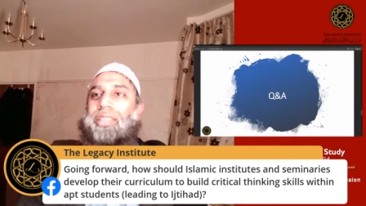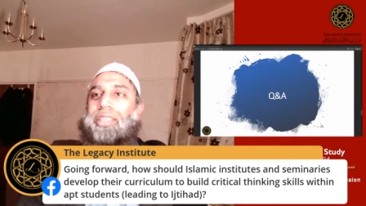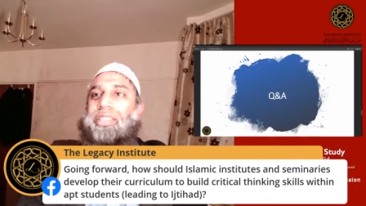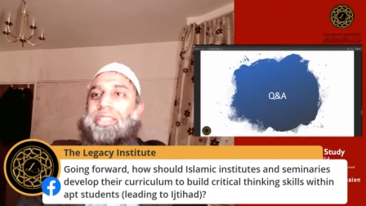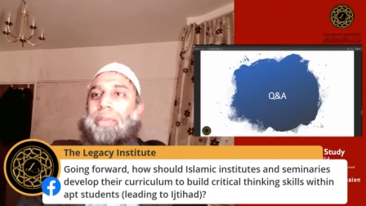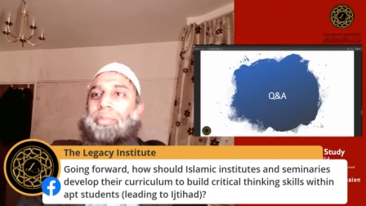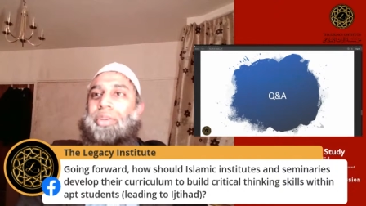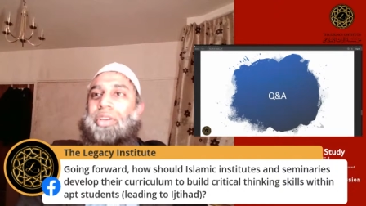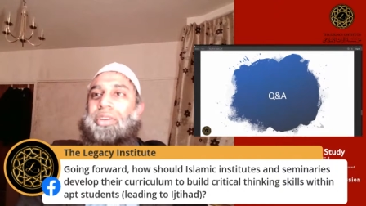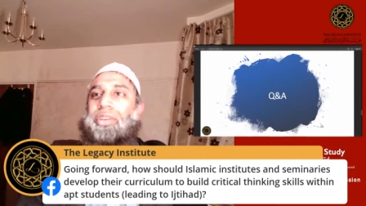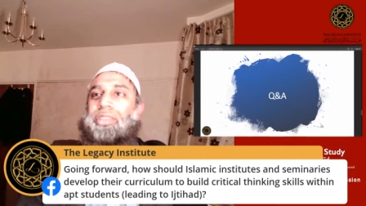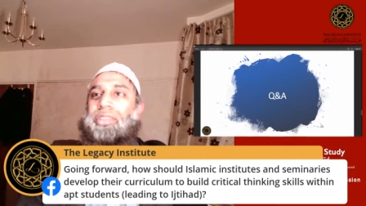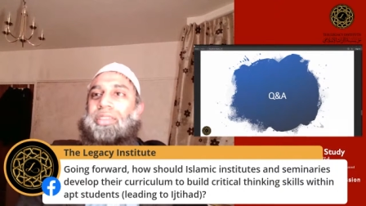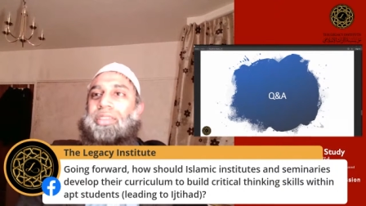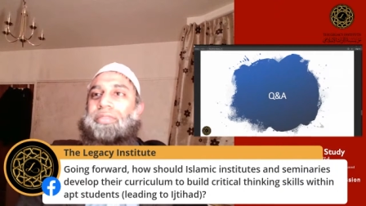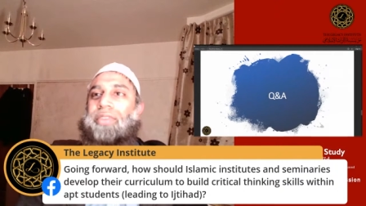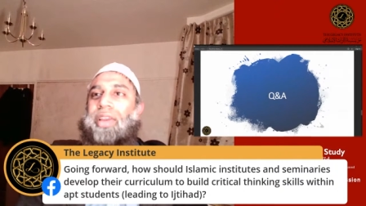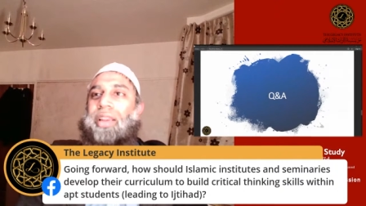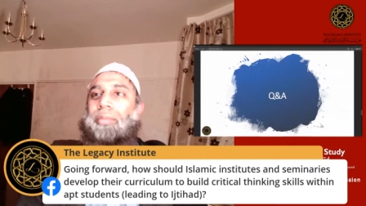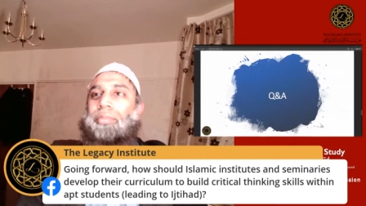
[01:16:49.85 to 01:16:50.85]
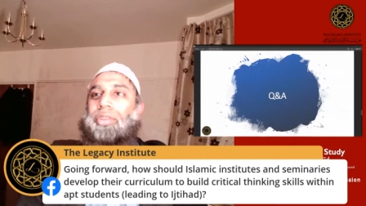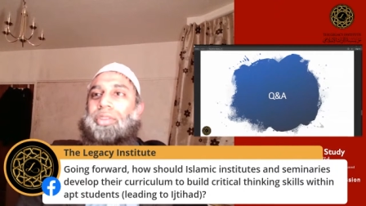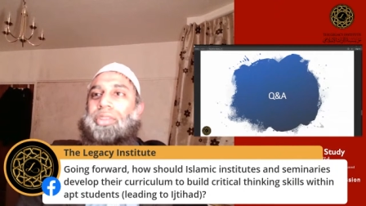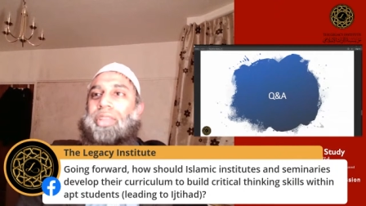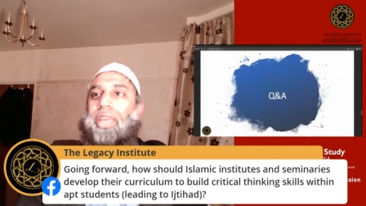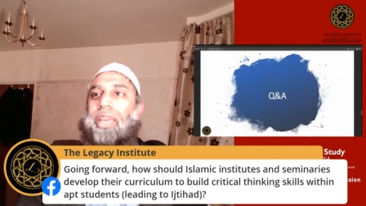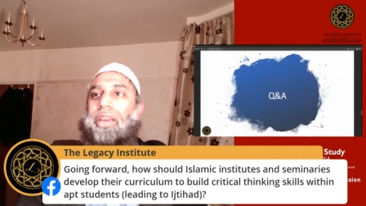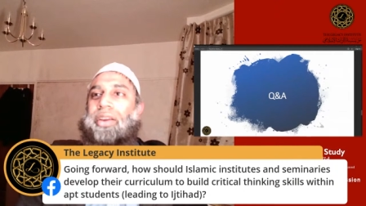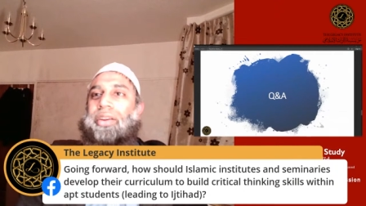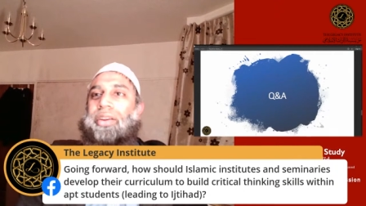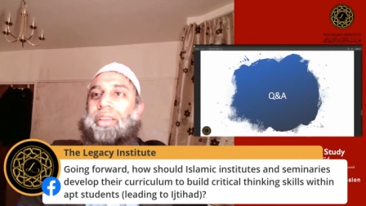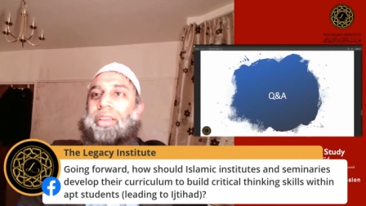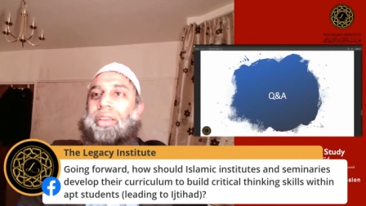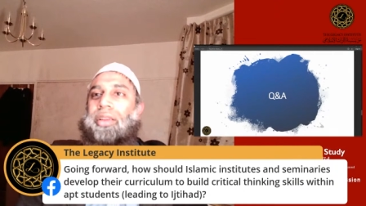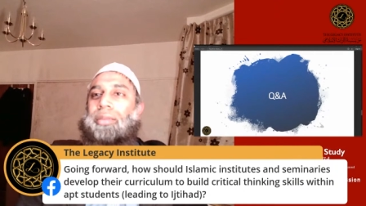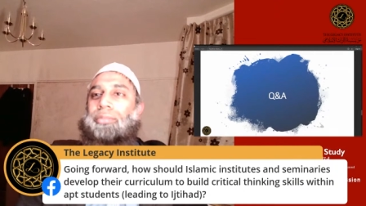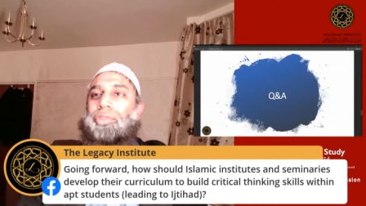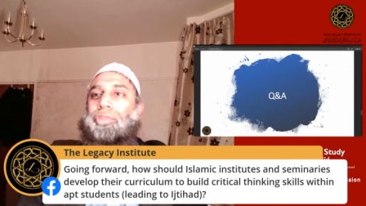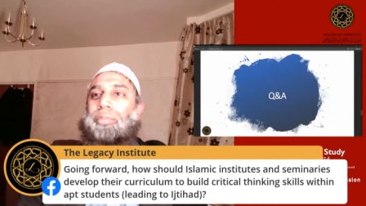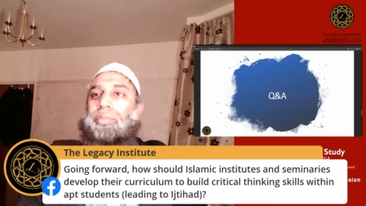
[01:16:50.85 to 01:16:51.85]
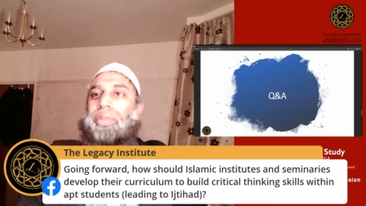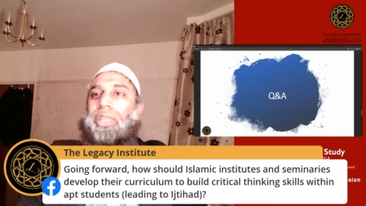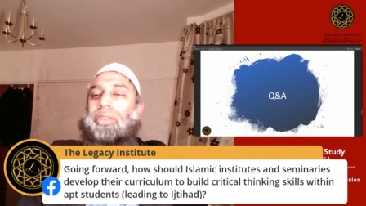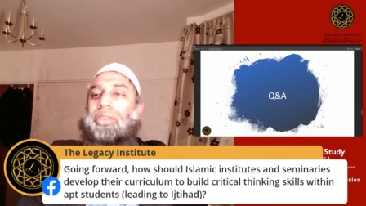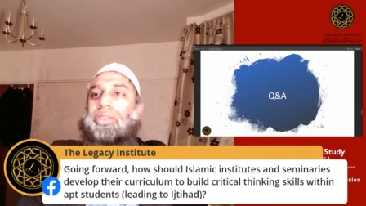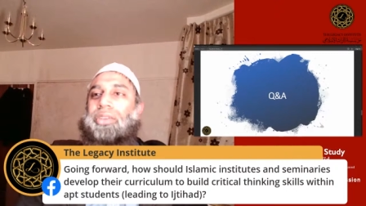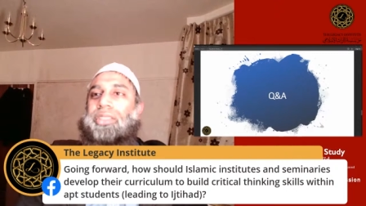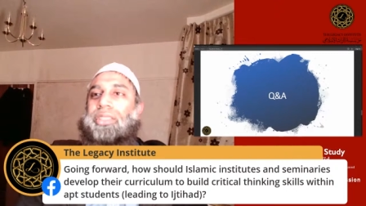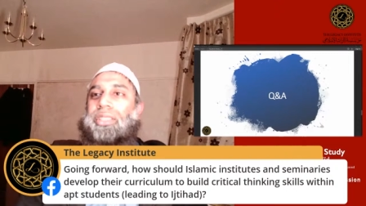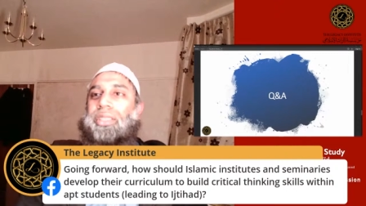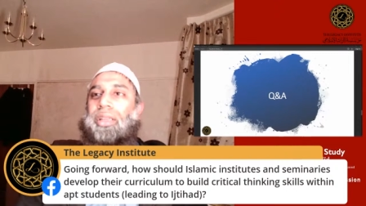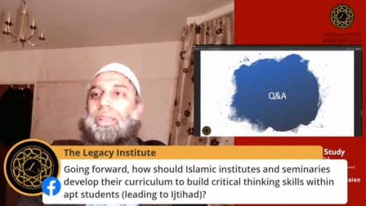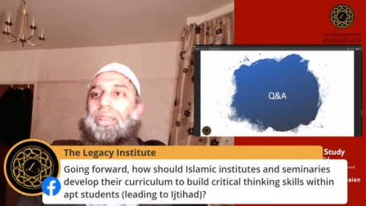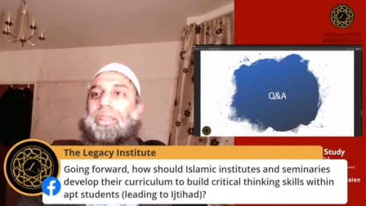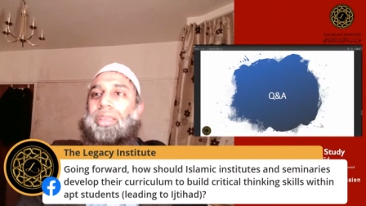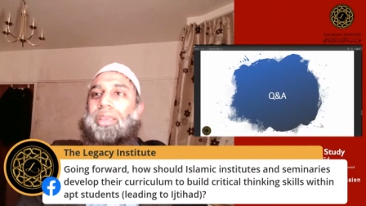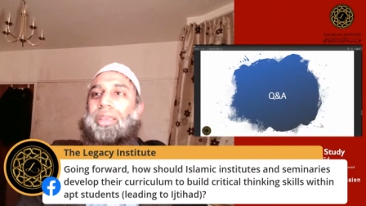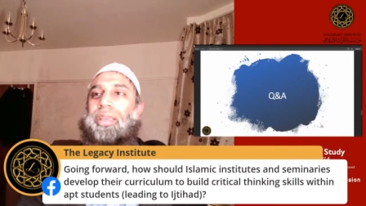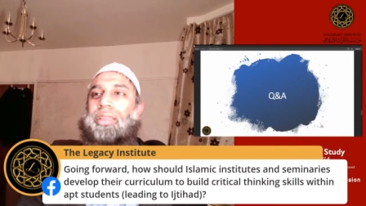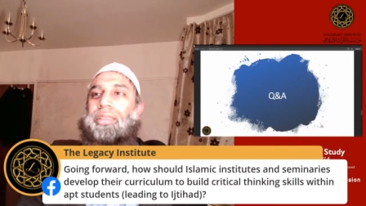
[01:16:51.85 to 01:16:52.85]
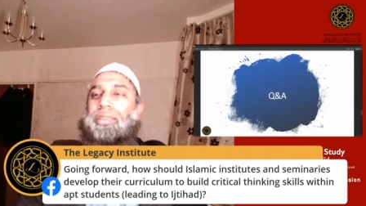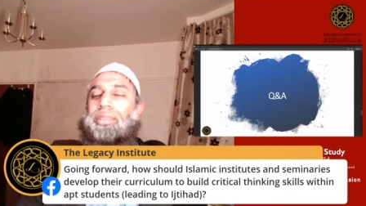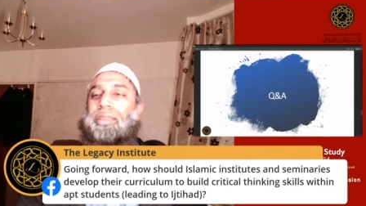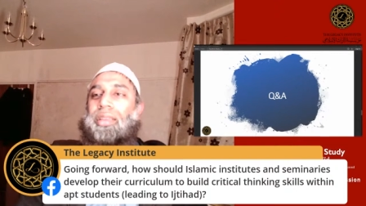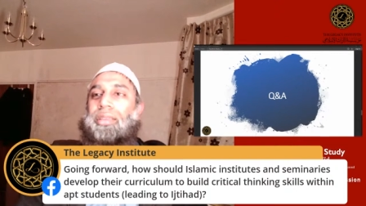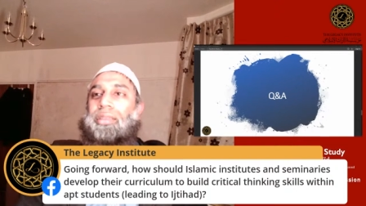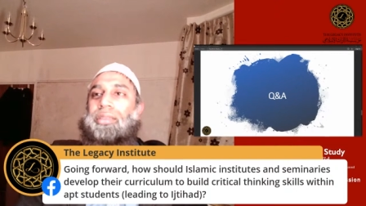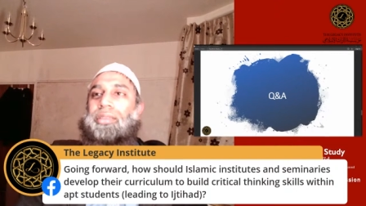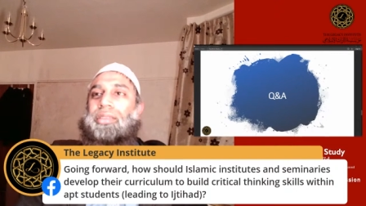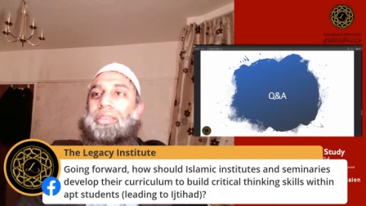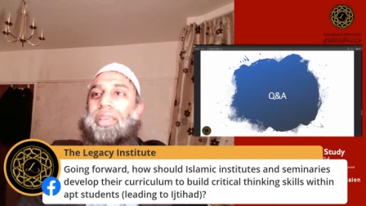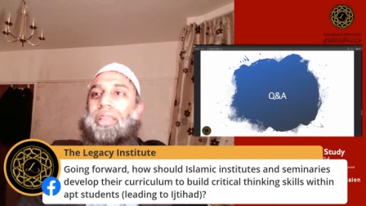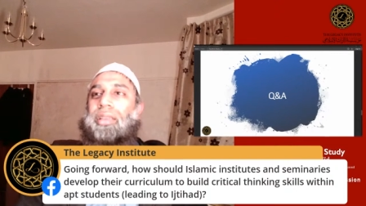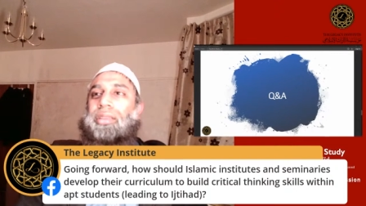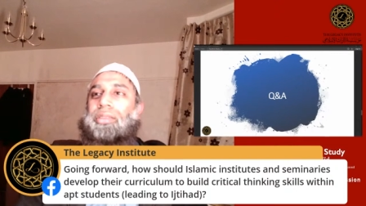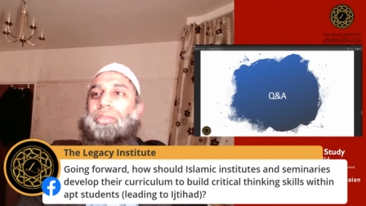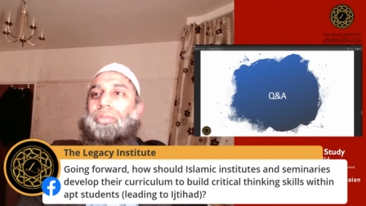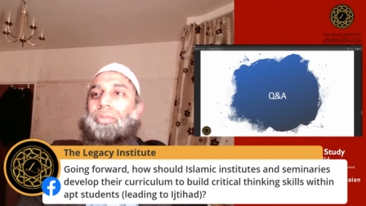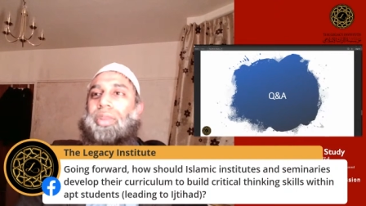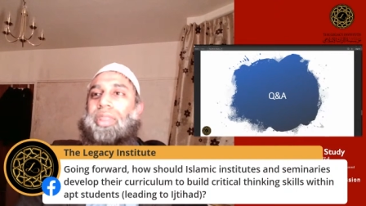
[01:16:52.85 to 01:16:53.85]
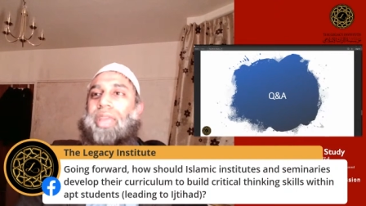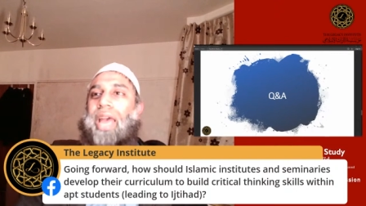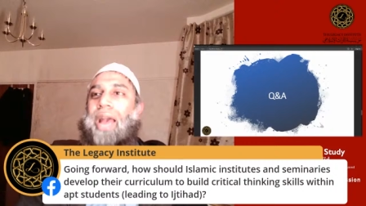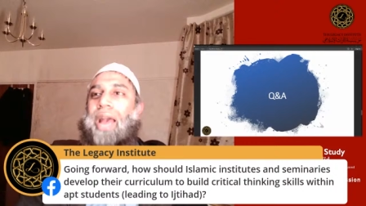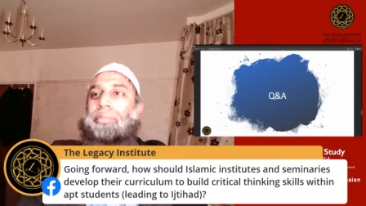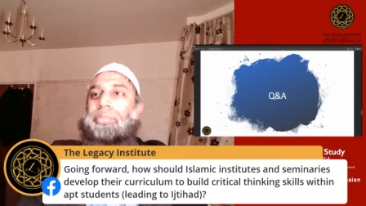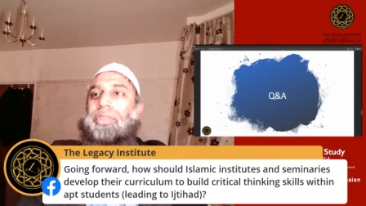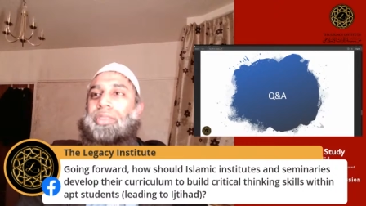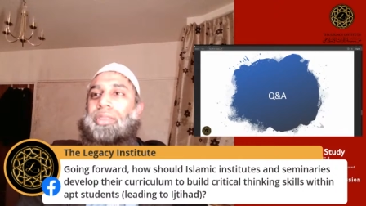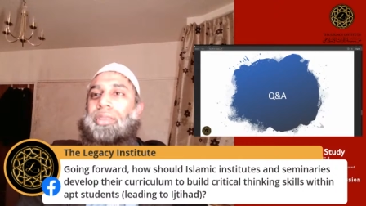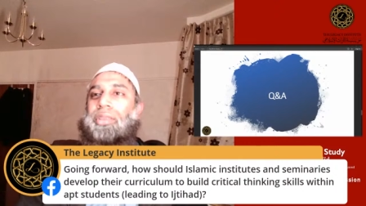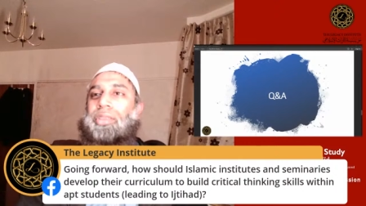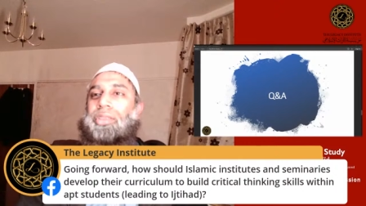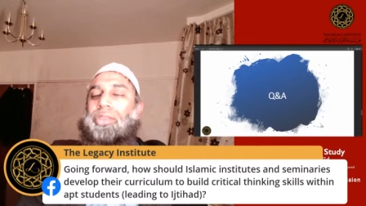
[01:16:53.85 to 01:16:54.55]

and seminaries develop their curriculum to build critical thinking skills with apt